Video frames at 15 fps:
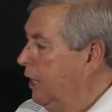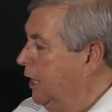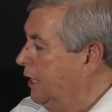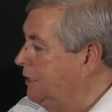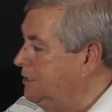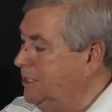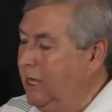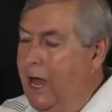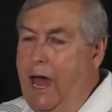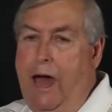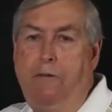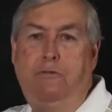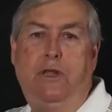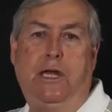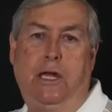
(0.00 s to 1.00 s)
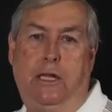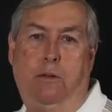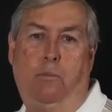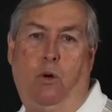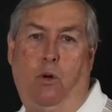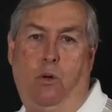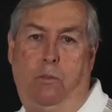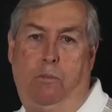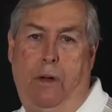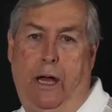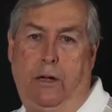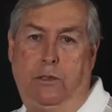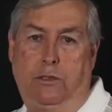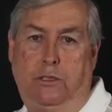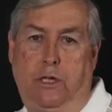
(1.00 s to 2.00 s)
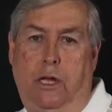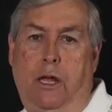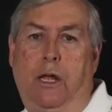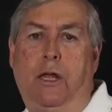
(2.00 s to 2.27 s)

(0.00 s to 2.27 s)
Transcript: is you have to get the ball inbounds.